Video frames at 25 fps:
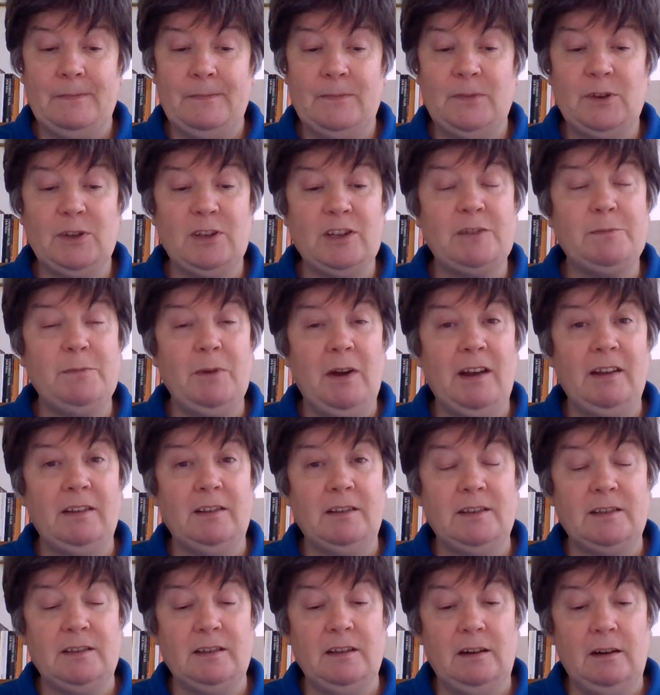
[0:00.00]
Despite
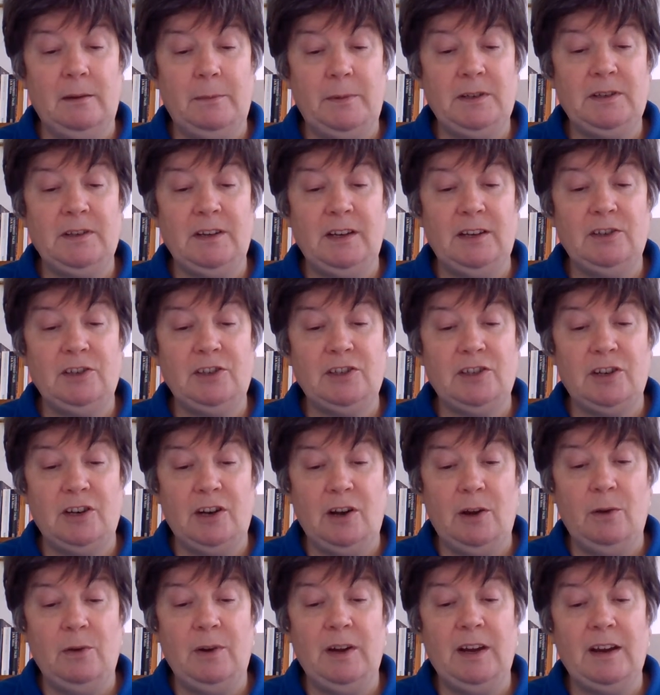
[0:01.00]
this, the Libertines
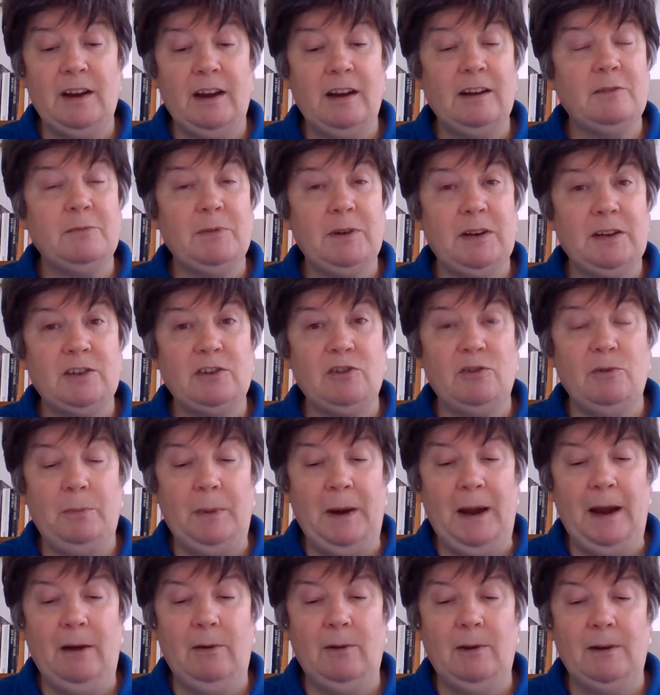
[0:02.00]
slowly gained political
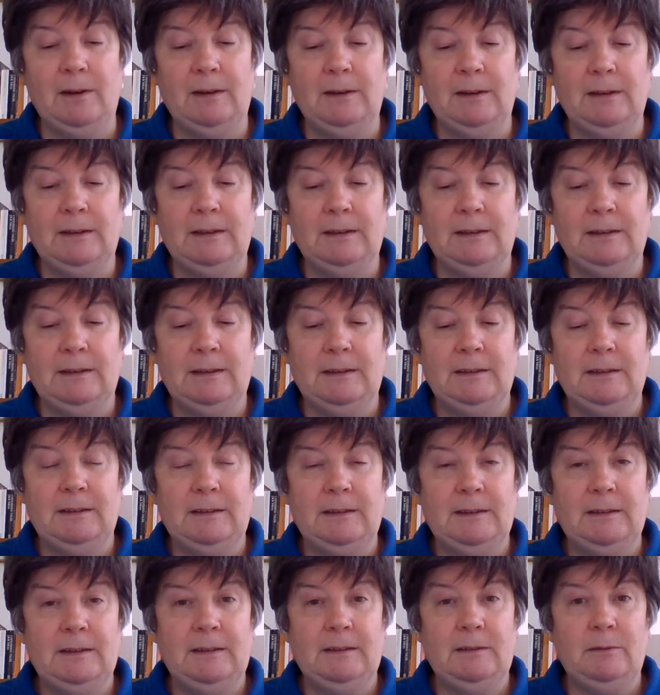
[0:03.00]
power,
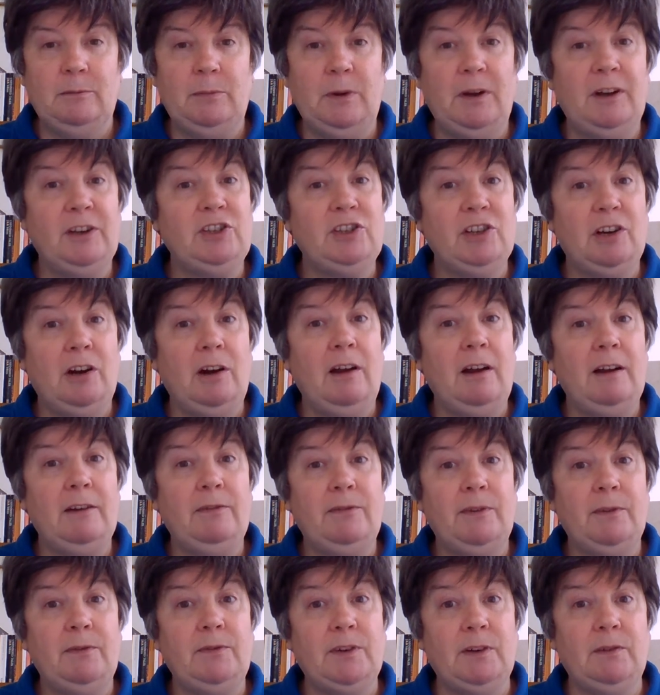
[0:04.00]
and by July
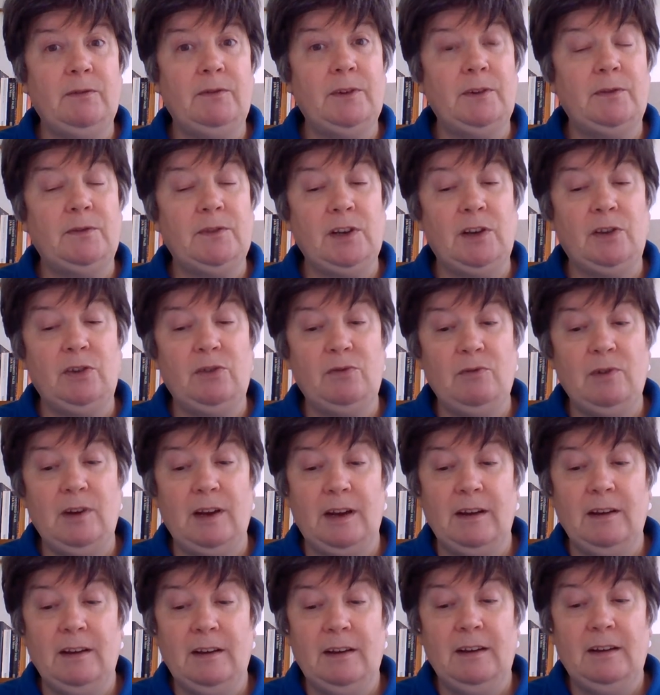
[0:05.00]

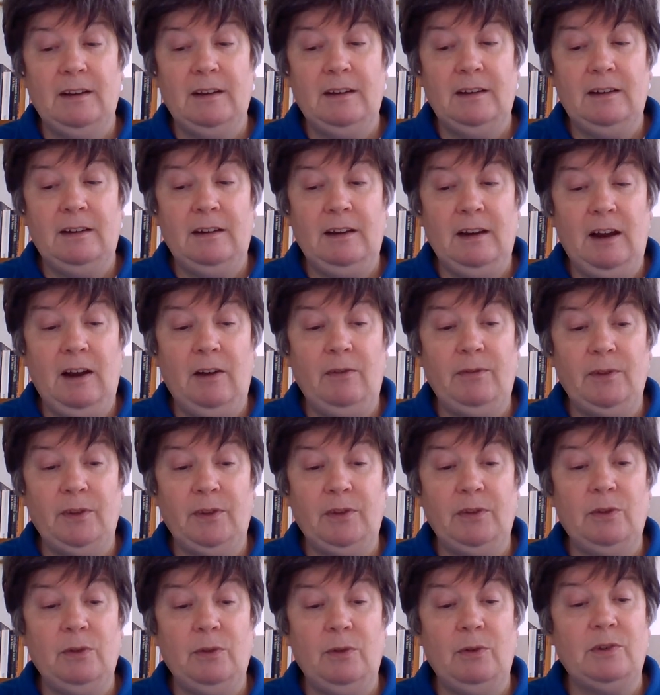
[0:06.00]
1553, Calvin
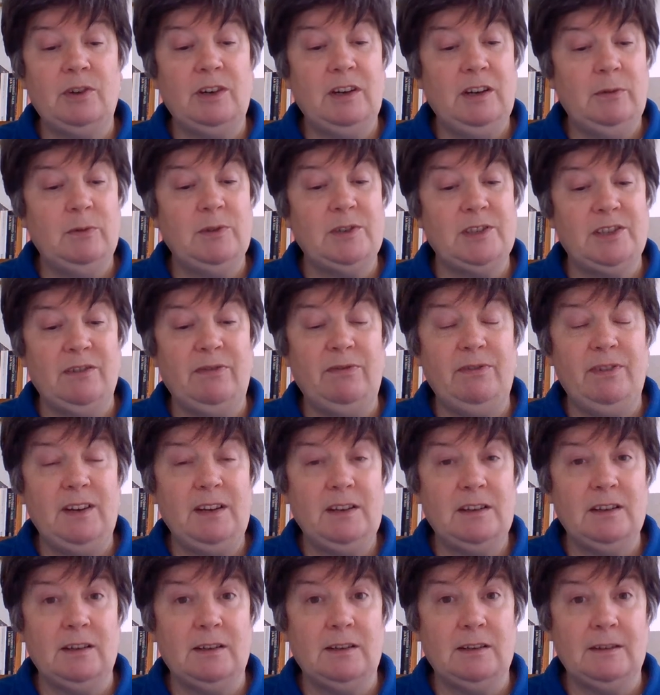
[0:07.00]
thought he was
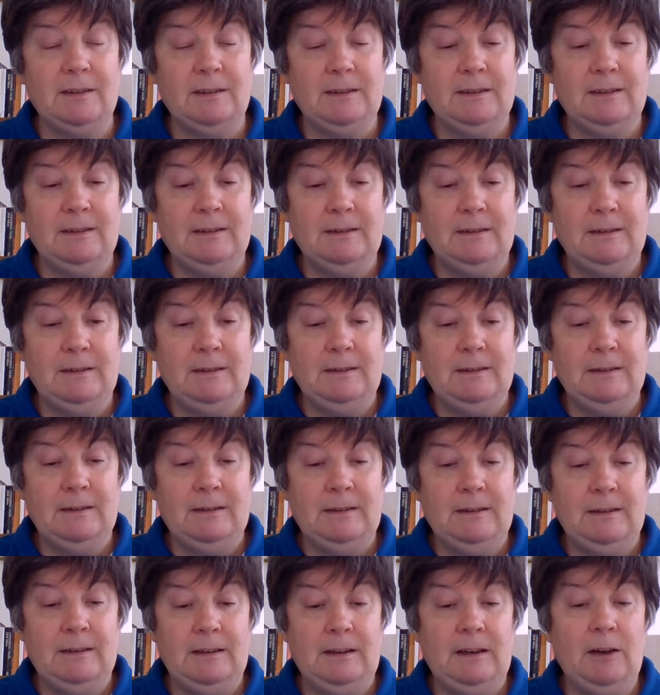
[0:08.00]
defeated.
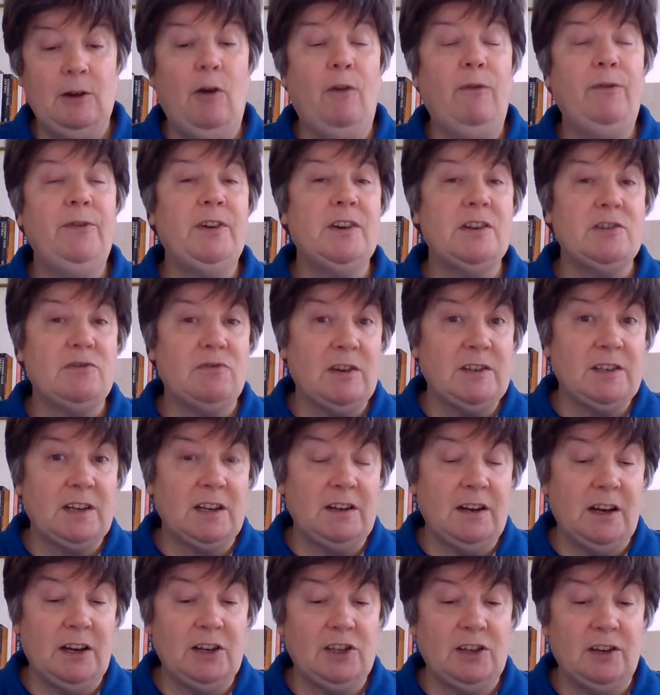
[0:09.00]
He offered his
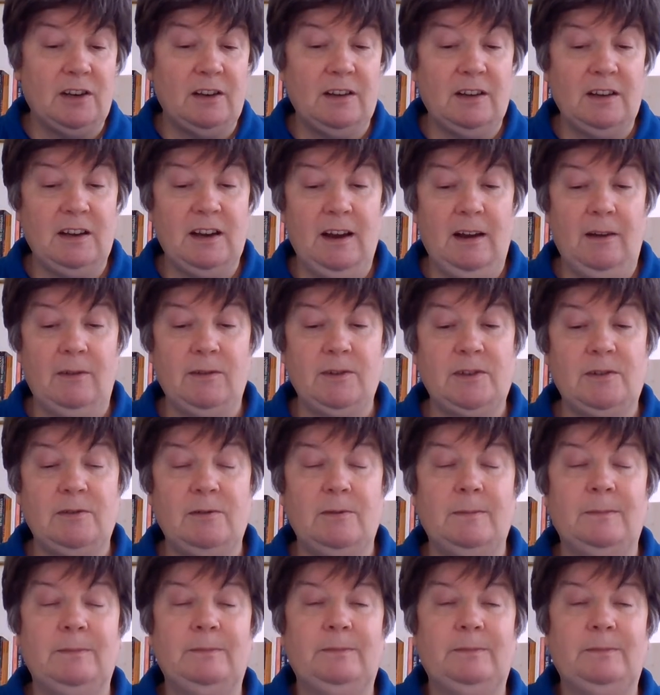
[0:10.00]
resignation to the council.